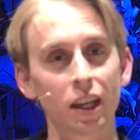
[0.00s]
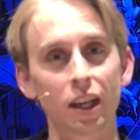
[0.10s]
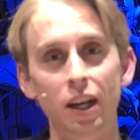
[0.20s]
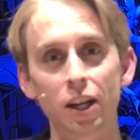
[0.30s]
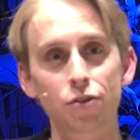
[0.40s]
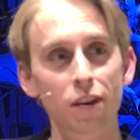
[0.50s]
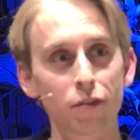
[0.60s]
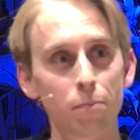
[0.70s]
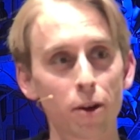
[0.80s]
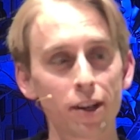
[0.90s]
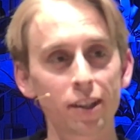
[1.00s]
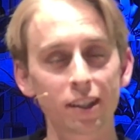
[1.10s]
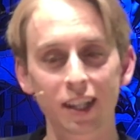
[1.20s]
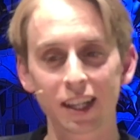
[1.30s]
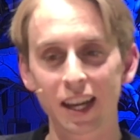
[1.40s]
uh, travel partner,
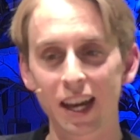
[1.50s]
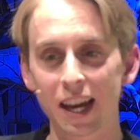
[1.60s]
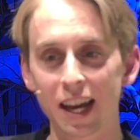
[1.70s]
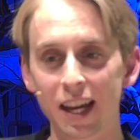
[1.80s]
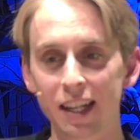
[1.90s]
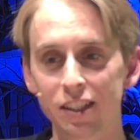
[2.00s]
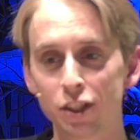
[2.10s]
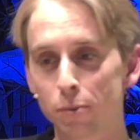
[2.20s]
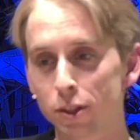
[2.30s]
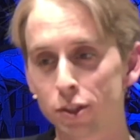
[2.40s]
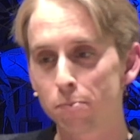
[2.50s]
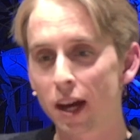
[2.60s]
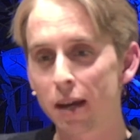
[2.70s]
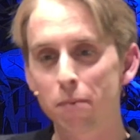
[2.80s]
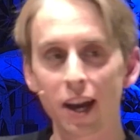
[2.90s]
and she wanted to
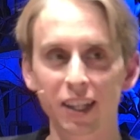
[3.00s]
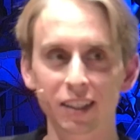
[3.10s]
a bike.